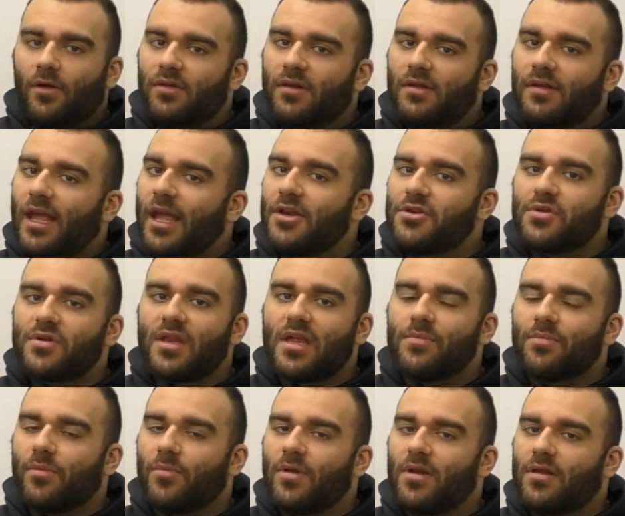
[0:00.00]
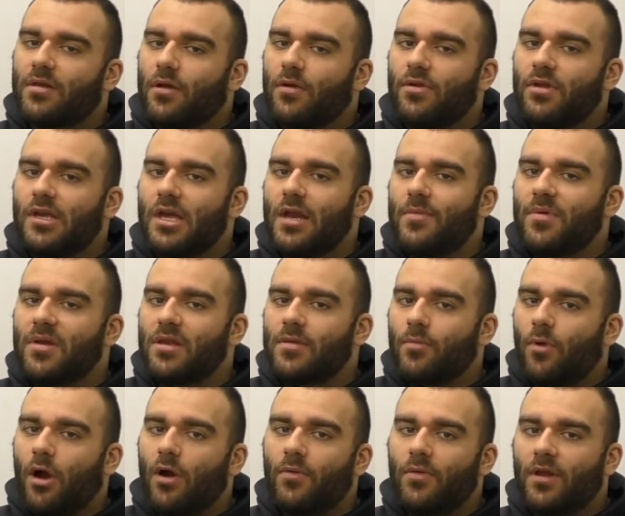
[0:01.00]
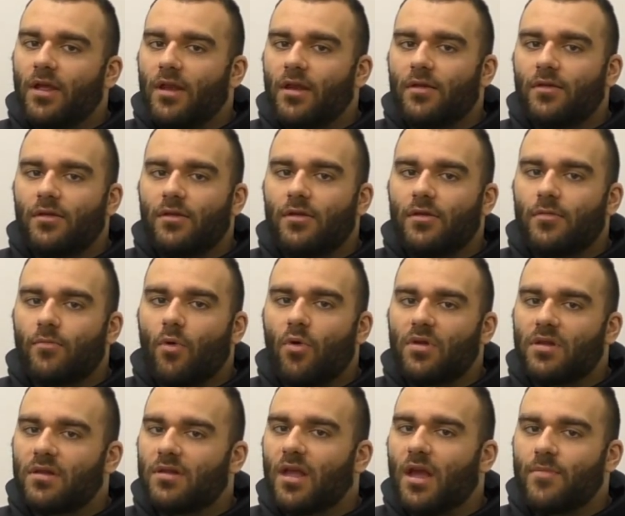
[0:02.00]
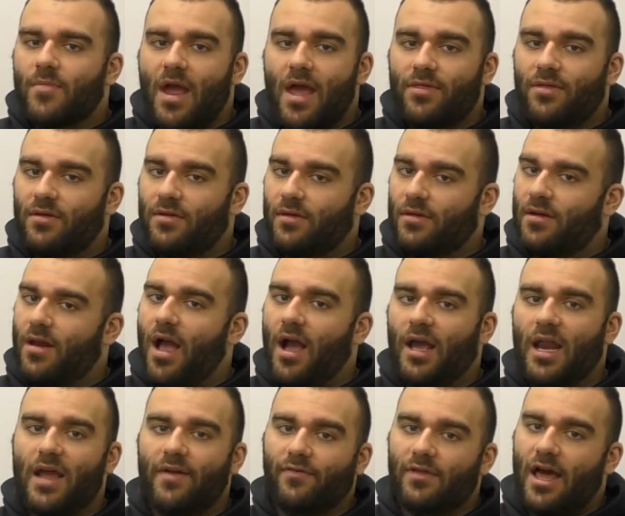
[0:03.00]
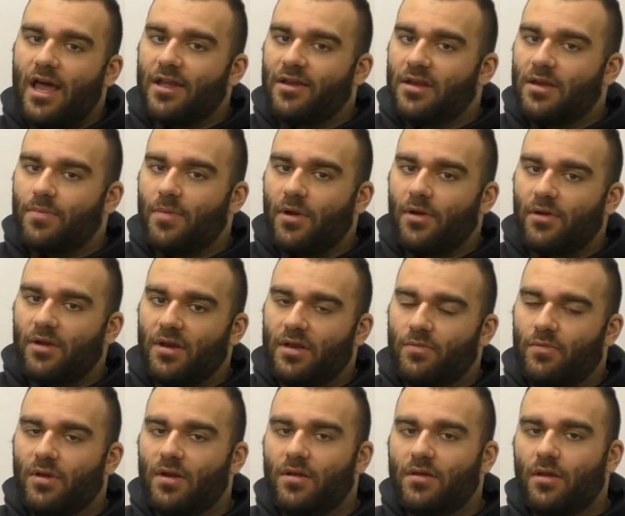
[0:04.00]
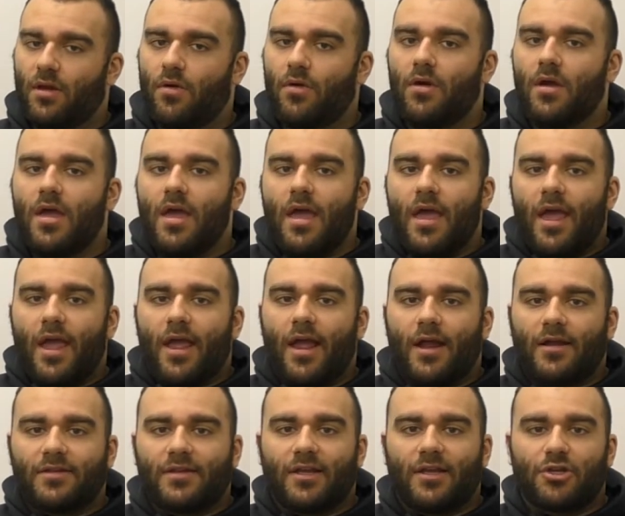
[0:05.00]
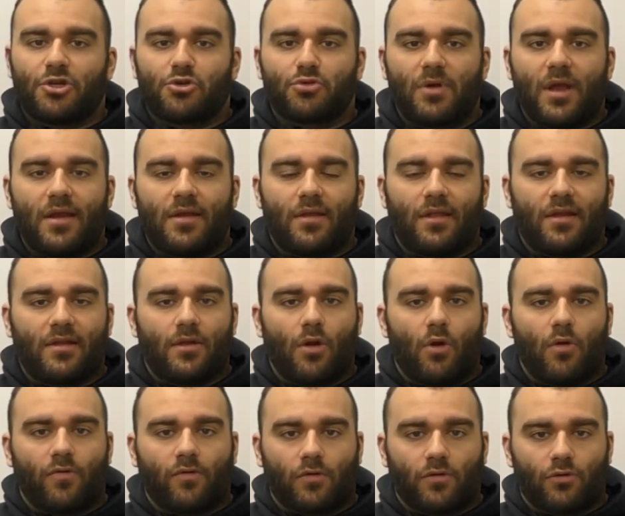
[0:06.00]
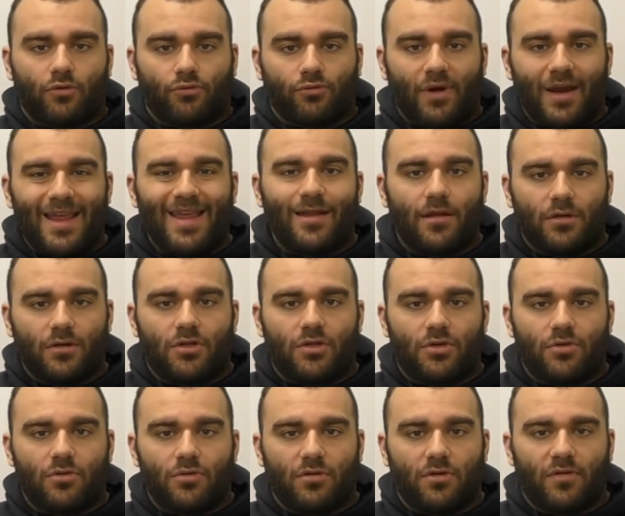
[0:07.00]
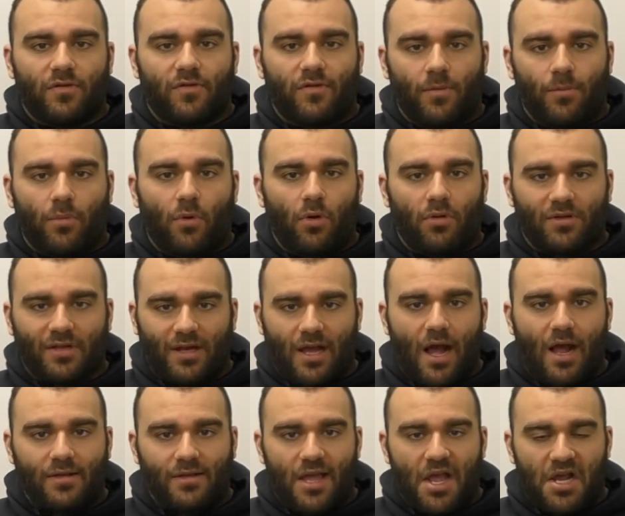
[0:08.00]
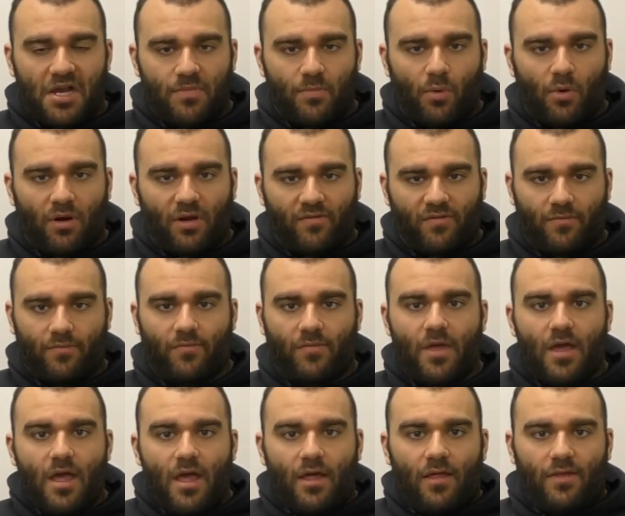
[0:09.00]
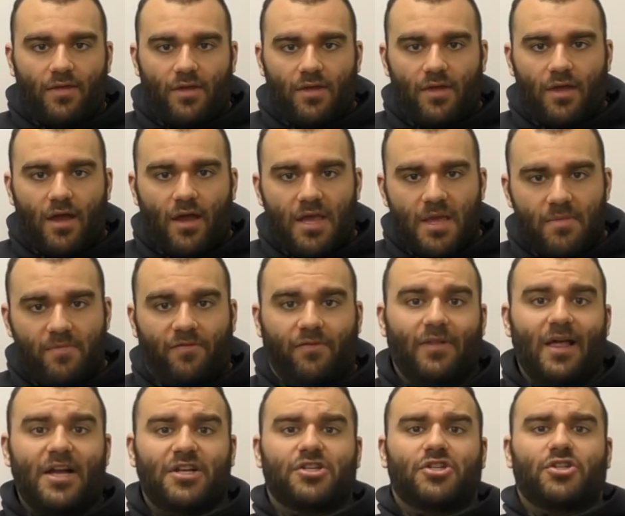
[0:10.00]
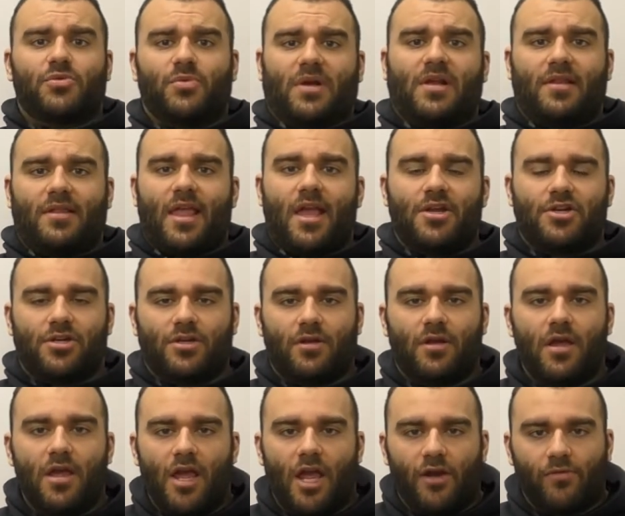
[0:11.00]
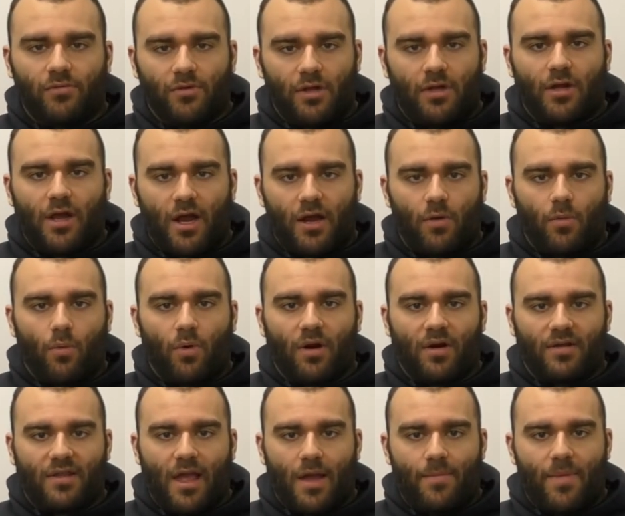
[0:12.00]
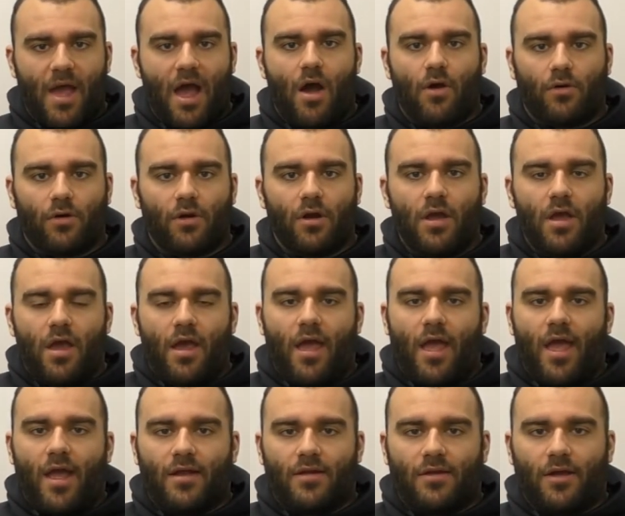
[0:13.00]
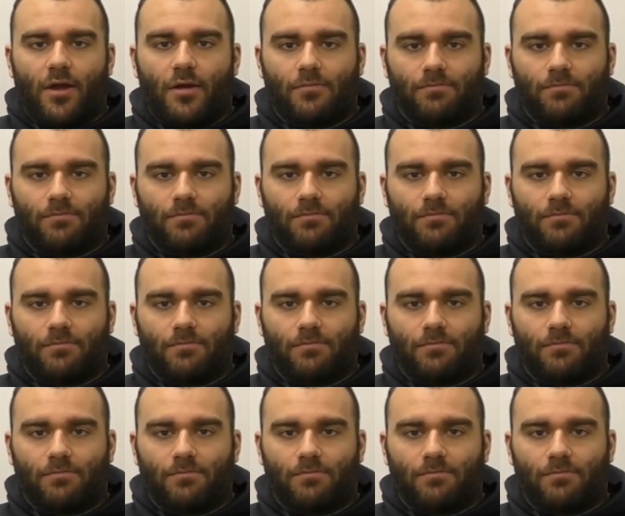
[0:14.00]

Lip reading: dangerous implement, so you got to be smart with it, and most of the time your athletes are not going to have a lot of experience with it. So I think it translates over great to football, to contact sports, from the hip flexion to extension. It really kind of works that power, and